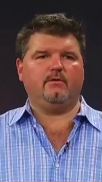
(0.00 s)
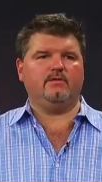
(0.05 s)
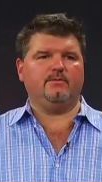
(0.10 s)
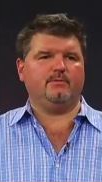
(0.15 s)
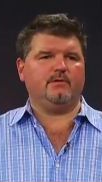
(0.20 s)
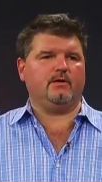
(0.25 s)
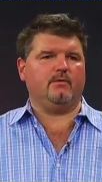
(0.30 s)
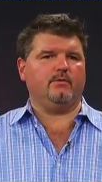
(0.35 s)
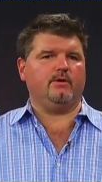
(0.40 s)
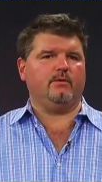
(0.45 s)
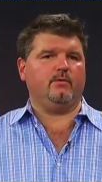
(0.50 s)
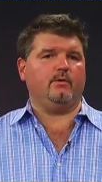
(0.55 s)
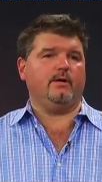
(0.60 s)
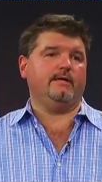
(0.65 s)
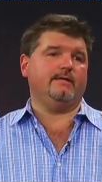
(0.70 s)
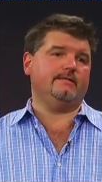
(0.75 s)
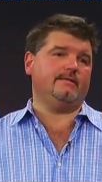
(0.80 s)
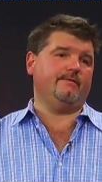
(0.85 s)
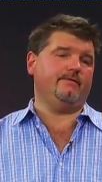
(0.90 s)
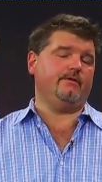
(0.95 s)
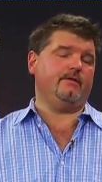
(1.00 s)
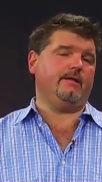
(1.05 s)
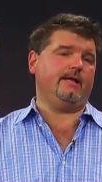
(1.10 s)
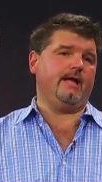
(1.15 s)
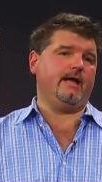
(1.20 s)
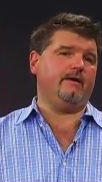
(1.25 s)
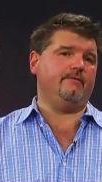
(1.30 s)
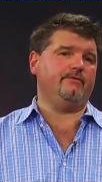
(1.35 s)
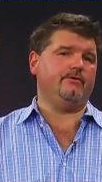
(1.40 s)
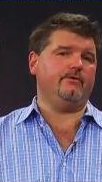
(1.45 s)
put out red wine because they feel they
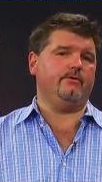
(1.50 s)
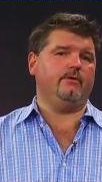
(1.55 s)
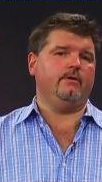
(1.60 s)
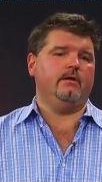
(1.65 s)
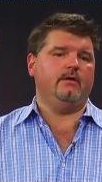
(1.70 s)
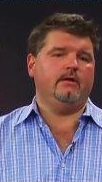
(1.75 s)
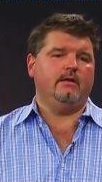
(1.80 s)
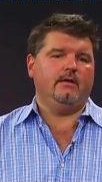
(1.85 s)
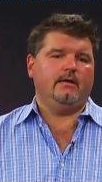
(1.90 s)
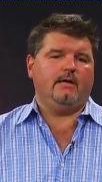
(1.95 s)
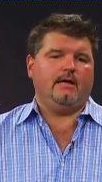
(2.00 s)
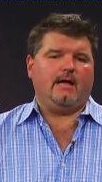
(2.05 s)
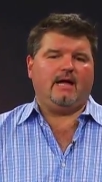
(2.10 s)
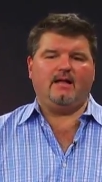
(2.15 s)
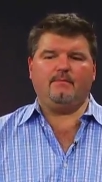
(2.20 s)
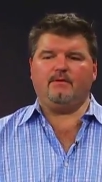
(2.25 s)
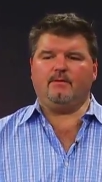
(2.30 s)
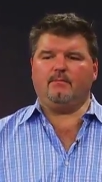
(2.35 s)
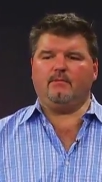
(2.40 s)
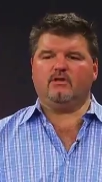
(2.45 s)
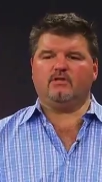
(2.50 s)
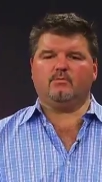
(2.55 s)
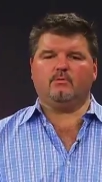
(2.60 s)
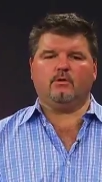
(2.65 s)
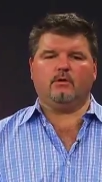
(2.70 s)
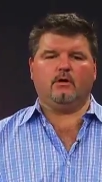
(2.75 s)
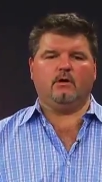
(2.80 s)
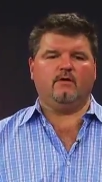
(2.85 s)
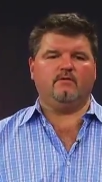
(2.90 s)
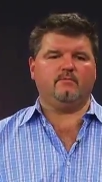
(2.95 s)
have to. I'd be much more
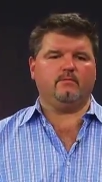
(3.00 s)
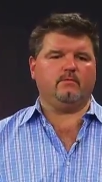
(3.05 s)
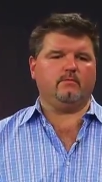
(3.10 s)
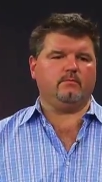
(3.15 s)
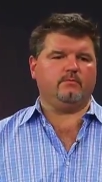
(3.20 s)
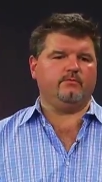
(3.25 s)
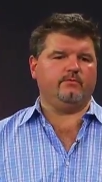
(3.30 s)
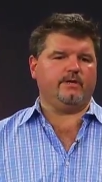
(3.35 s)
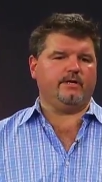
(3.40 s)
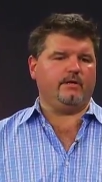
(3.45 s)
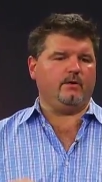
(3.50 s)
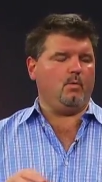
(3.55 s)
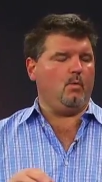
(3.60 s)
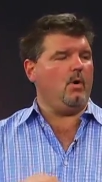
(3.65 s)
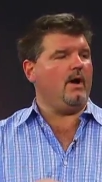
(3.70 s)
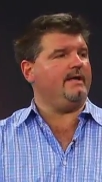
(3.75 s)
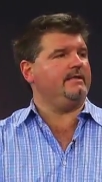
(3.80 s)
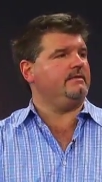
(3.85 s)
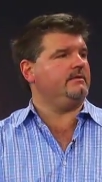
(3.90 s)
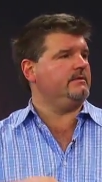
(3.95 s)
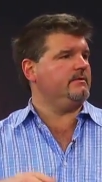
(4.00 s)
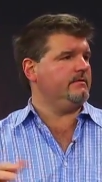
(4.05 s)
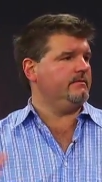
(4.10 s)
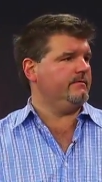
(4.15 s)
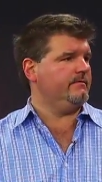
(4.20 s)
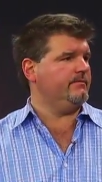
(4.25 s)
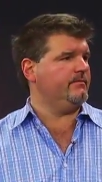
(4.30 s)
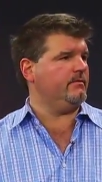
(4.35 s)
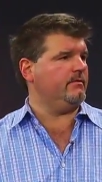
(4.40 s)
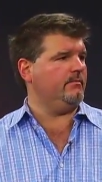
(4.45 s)
comfortable drinking whites
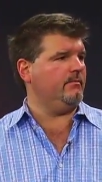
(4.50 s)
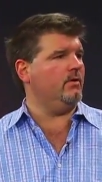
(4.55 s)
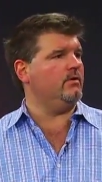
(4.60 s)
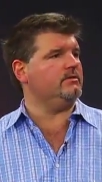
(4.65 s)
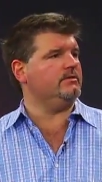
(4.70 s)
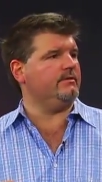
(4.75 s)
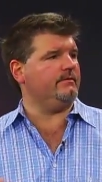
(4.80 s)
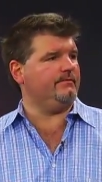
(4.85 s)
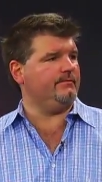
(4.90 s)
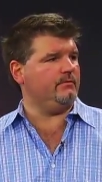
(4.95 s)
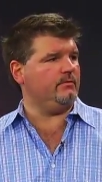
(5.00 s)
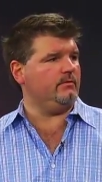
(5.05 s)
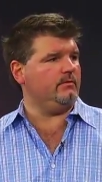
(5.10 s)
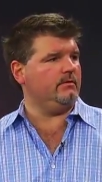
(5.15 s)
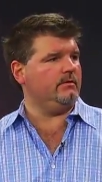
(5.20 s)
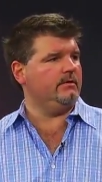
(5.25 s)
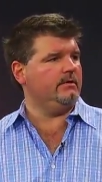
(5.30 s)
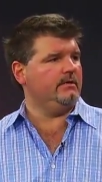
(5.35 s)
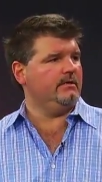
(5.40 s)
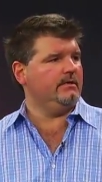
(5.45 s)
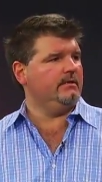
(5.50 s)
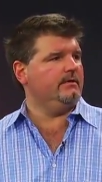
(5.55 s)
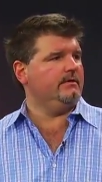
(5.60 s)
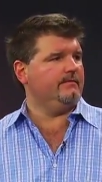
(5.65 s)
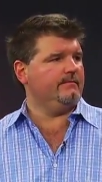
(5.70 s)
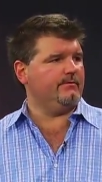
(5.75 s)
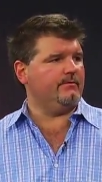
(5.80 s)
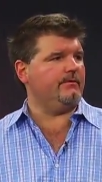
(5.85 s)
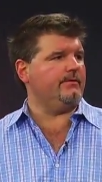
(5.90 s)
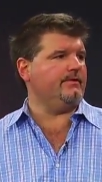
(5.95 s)
for most yeah. of the food
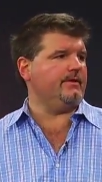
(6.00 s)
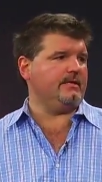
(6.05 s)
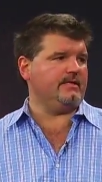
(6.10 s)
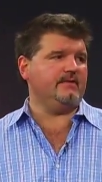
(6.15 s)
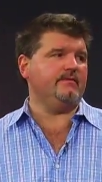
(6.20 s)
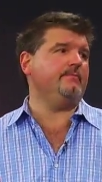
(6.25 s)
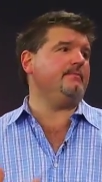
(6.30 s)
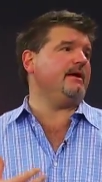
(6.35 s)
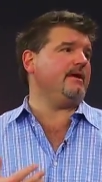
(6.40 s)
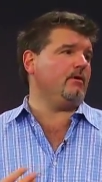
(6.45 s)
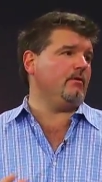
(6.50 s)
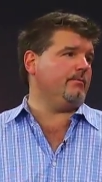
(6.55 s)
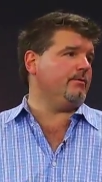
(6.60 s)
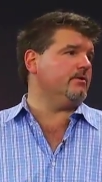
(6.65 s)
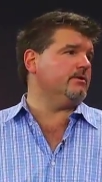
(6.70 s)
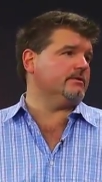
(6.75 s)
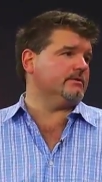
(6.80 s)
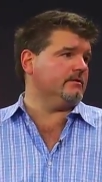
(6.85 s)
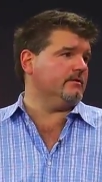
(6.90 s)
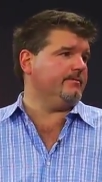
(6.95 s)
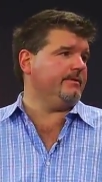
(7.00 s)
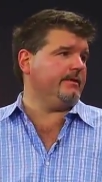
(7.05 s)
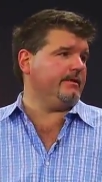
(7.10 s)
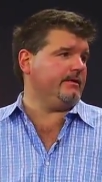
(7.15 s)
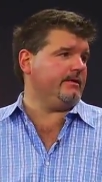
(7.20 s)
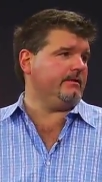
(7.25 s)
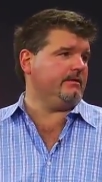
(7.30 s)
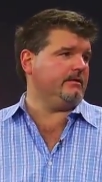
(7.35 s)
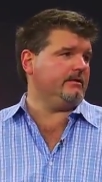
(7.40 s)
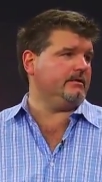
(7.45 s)
for Thanksgiving. In my own personal opinion,
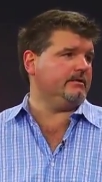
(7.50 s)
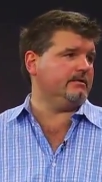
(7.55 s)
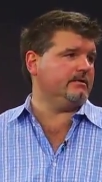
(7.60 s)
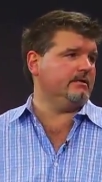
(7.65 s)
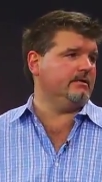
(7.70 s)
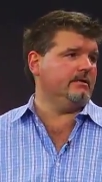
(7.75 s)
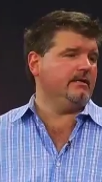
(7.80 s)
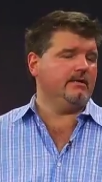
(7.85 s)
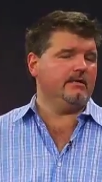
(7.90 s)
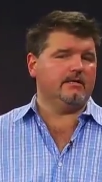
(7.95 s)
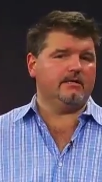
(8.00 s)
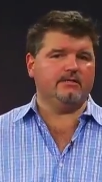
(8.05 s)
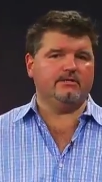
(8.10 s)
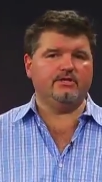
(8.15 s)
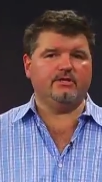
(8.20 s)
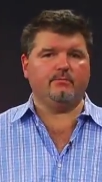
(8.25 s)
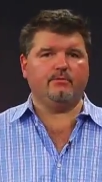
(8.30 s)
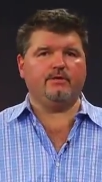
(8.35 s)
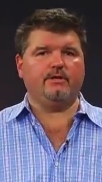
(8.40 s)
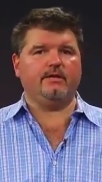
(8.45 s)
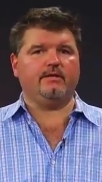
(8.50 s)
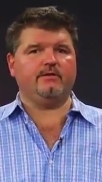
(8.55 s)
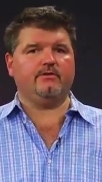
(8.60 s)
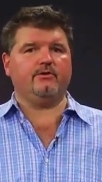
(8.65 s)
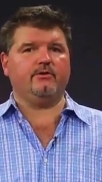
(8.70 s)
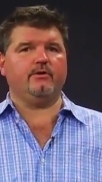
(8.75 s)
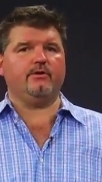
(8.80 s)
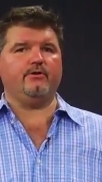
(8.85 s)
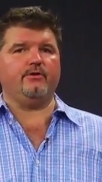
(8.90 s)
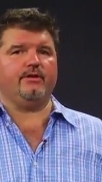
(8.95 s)
at least, because generally you get the
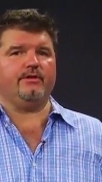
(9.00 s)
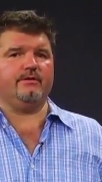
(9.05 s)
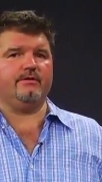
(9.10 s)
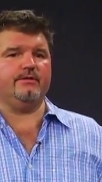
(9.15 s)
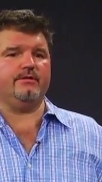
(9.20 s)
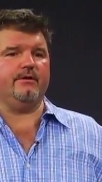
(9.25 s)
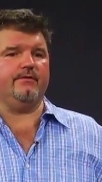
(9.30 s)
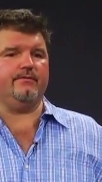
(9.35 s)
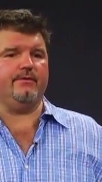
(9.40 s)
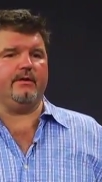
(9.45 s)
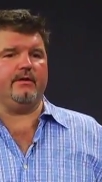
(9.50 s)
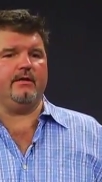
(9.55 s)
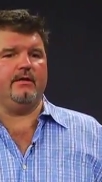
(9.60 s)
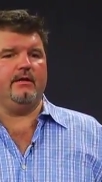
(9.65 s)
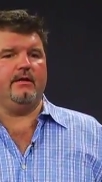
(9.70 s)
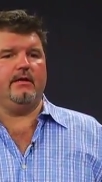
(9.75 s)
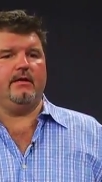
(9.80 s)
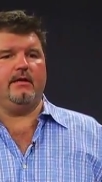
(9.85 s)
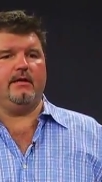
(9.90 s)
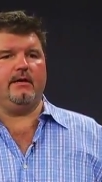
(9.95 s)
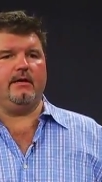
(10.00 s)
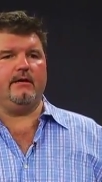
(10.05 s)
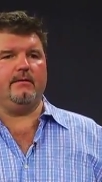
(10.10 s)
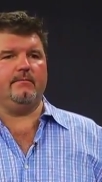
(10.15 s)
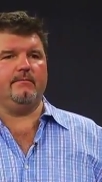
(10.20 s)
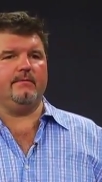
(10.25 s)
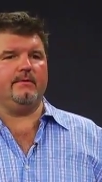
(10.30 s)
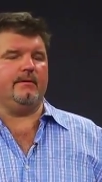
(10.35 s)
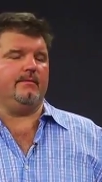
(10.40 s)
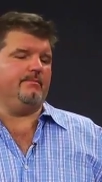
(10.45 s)
turkey, you get the stuffing,
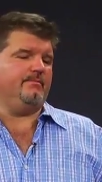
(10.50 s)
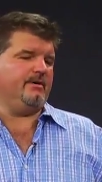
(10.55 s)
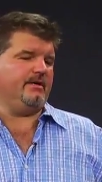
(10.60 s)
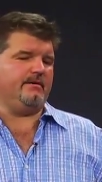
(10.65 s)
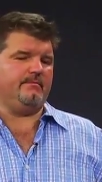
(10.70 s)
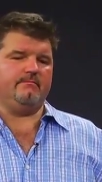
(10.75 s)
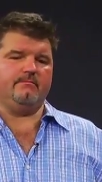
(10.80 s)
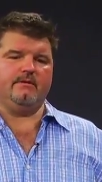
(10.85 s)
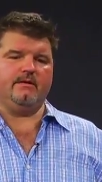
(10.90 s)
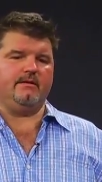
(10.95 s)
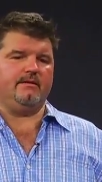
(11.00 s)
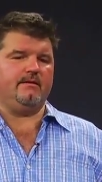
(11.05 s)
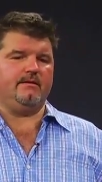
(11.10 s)
uh, um, but uh,